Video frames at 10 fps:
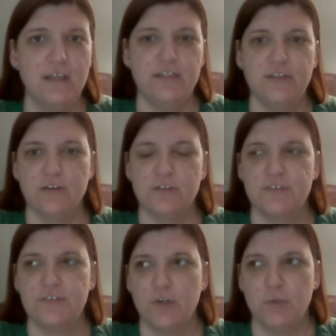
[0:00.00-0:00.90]
Either
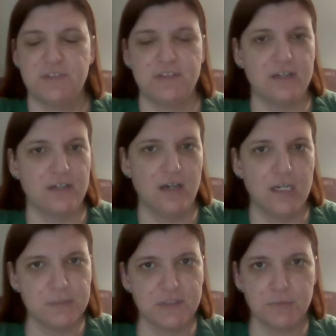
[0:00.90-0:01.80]

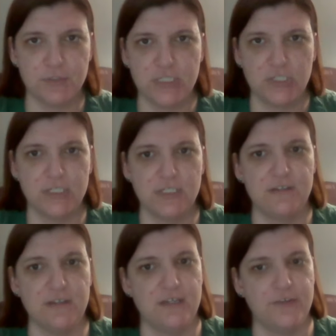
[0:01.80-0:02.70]
snoops.com is pretty good.
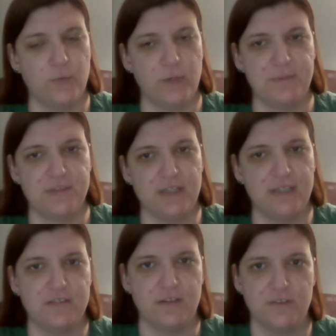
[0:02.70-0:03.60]
Other
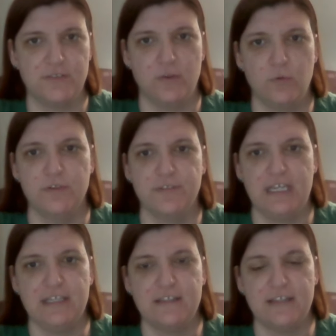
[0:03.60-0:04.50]
websites also will
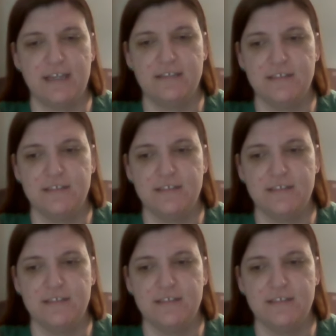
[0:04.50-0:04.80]
take that.